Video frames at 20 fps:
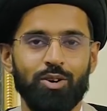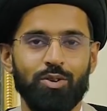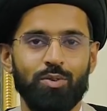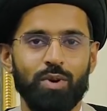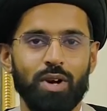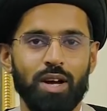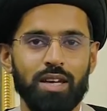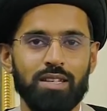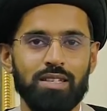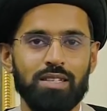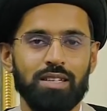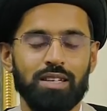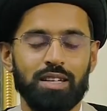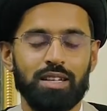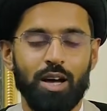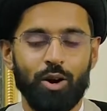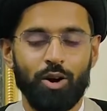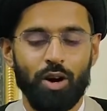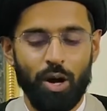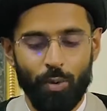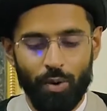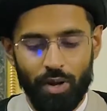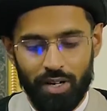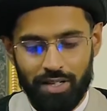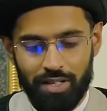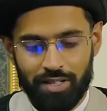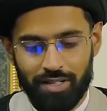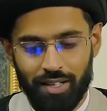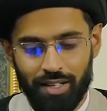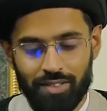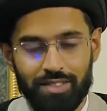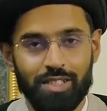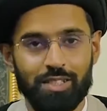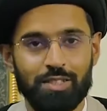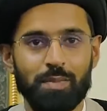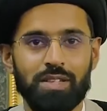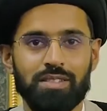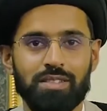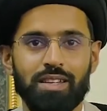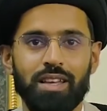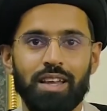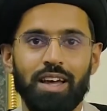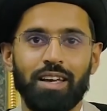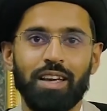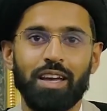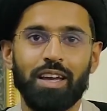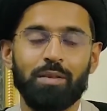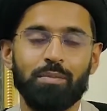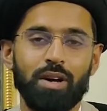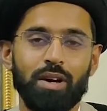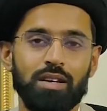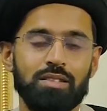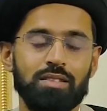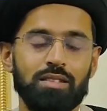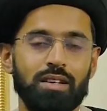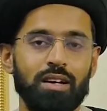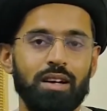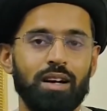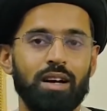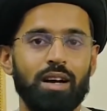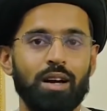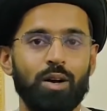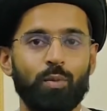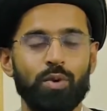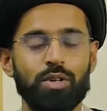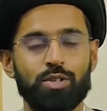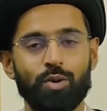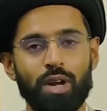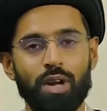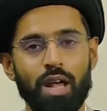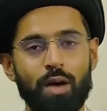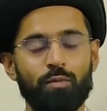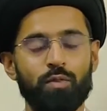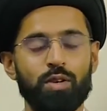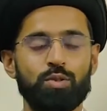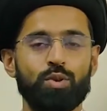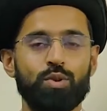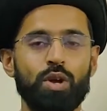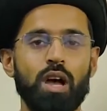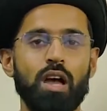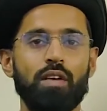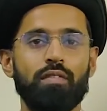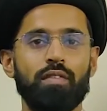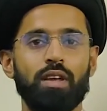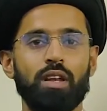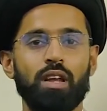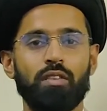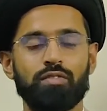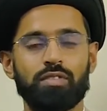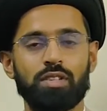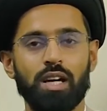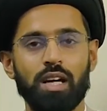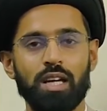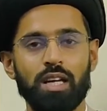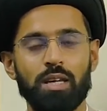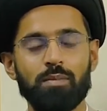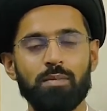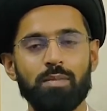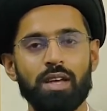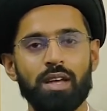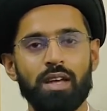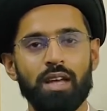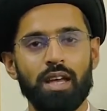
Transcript: Right? Now I want to discuss this mas'ala again, but we do not have enough time.